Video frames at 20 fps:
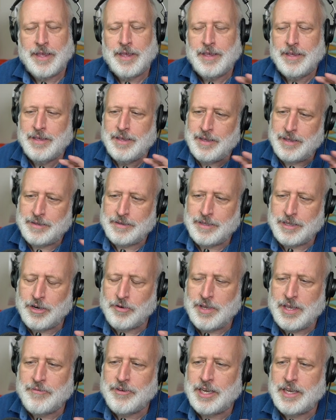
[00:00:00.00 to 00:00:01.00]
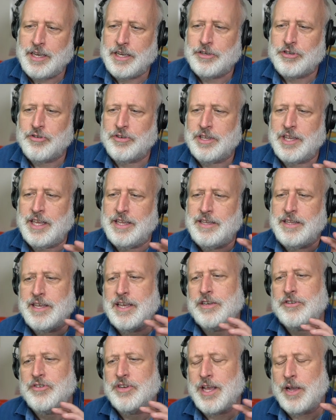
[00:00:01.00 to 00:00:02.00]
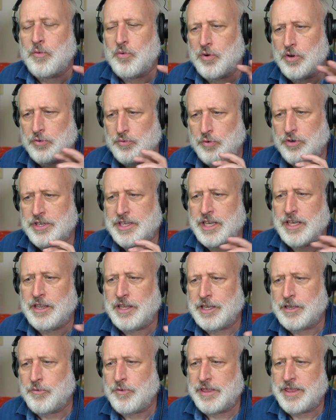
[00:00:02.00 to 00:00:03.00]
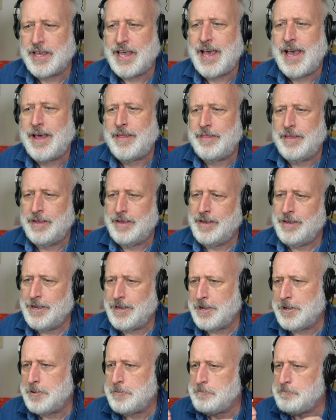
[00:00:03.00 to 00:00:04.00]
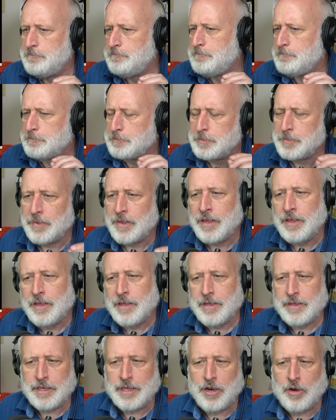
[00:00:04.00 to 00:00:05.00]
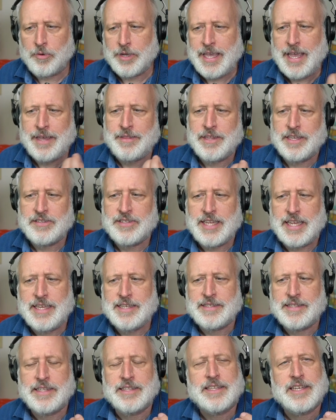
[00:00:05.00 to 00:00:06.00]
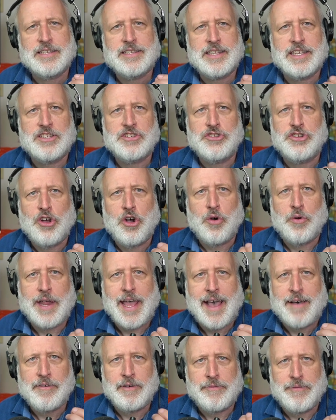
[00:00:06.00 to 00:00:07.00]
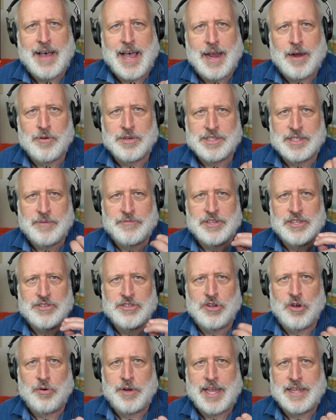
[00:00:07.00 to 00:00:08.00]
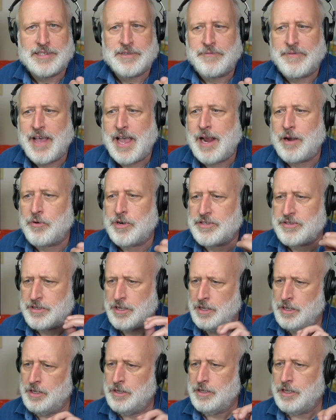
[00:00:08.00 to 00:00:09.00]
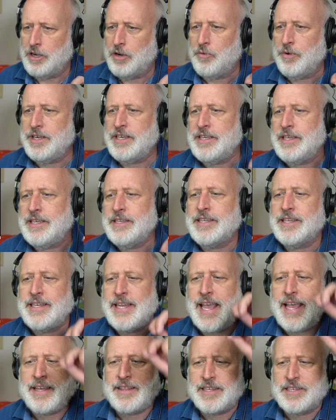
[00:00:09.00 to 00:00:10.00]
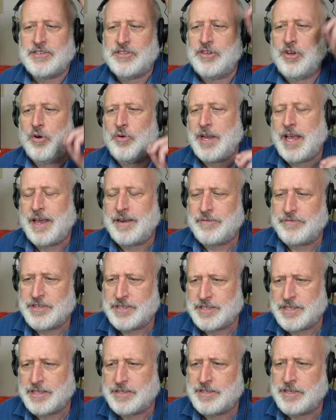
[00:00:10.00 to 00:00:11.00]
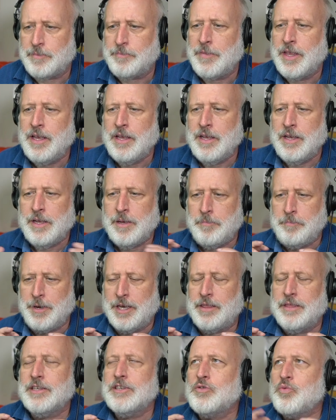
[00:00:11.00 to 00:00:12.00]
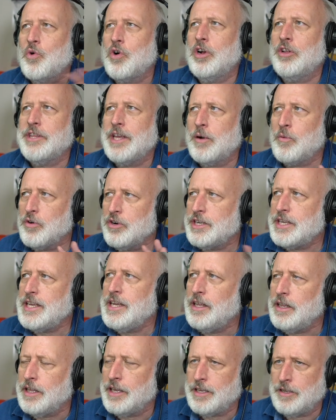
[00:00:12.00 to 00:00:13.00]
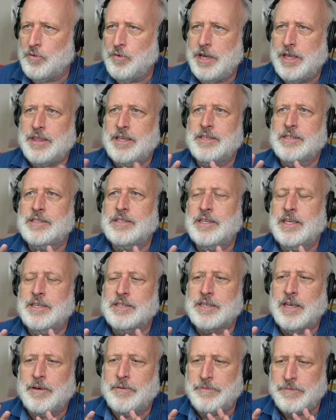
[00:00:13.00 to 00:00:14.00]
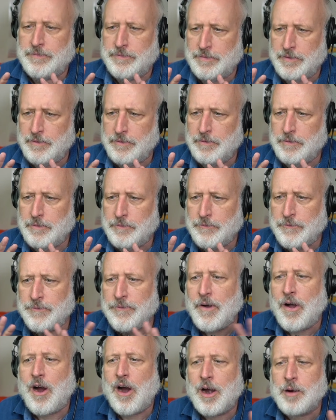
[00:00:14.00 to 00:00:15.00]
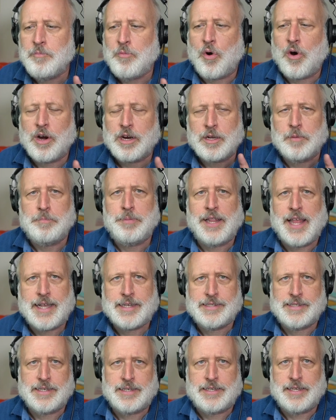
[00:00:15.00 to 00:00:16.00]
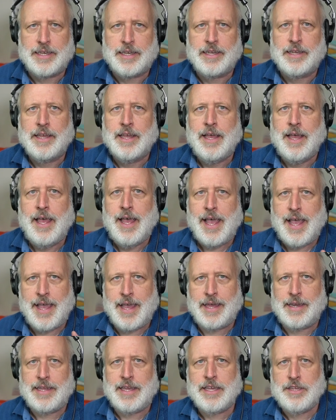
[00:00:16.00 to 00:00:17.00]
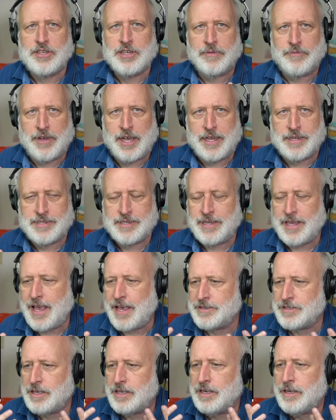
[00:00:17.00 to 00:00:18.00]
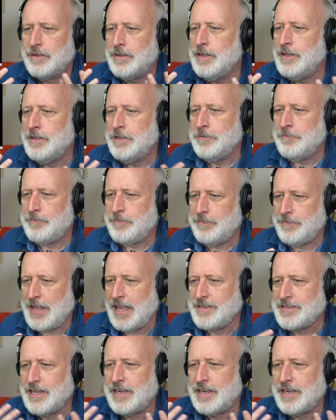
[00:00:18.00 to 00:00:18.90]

And you know, even in inter in the internet world, we're dealing with that. Um, You know, can this, is the, does this node have a virus? If this node has a virus, you know, we need to take this node out of the system. But this world that we're dealing with is, is of far more complexity. And each of us as a, as an